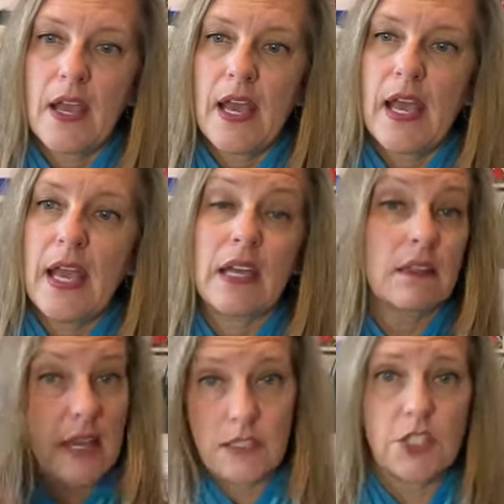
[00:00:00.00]
And
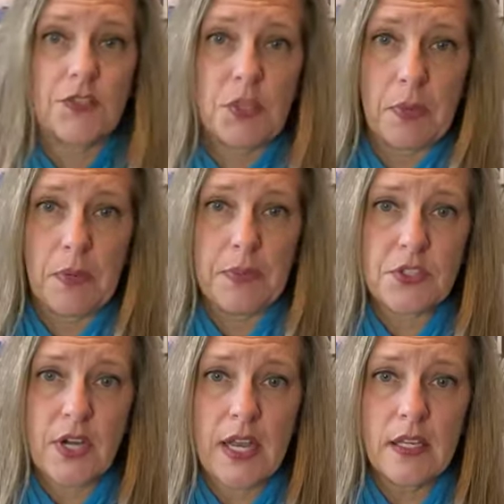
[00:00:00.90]
that serves a purpose,
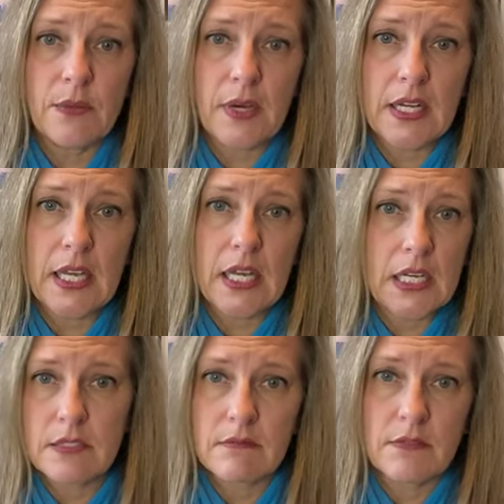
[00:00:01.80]
right? You wanna get
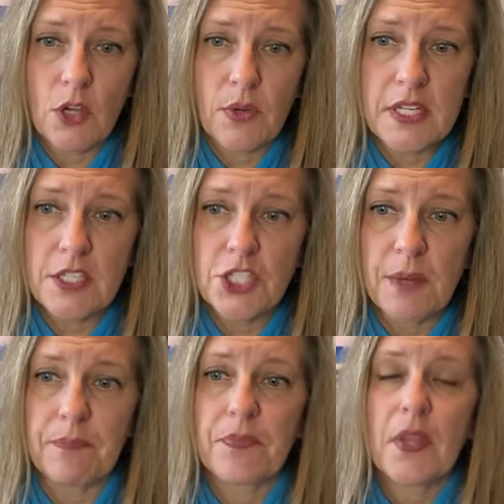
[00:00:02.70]
going to the gym.
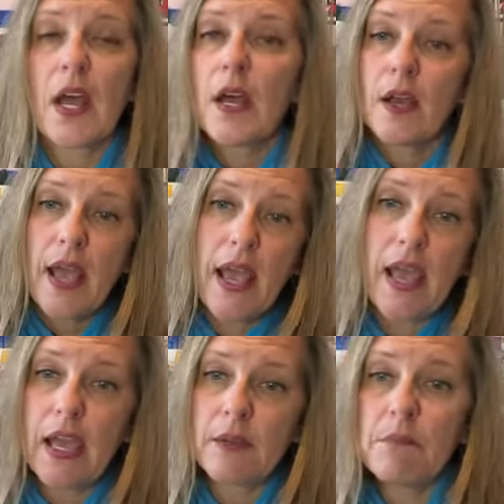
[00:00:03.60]

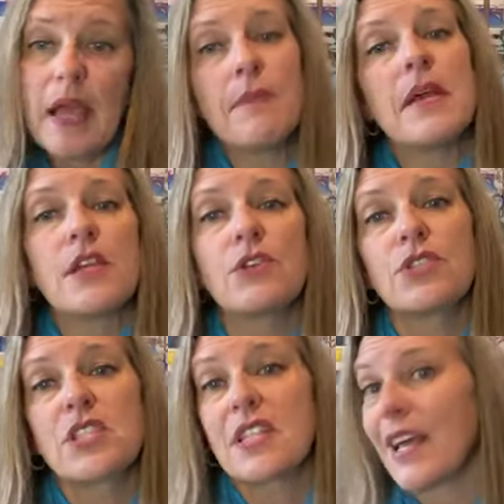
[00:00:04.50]
And maybe you
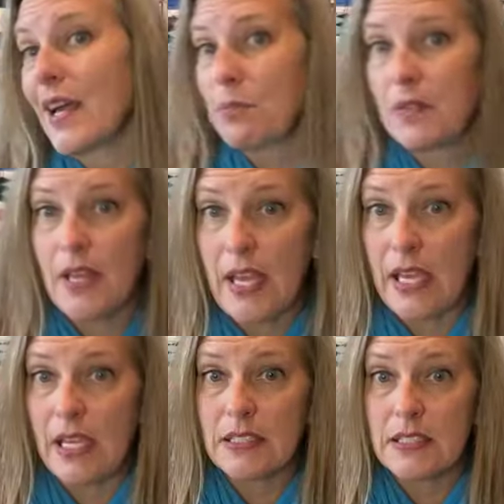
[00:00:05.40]
stay up
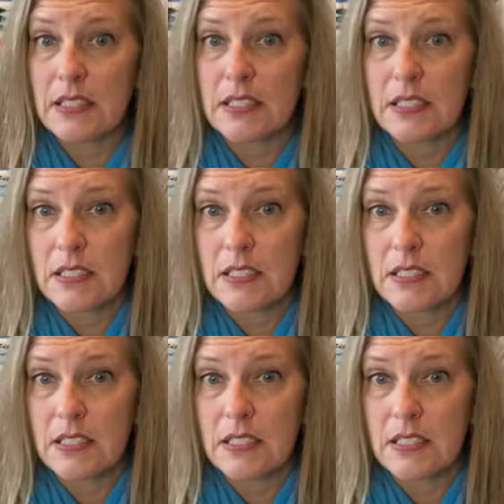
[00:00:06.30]
late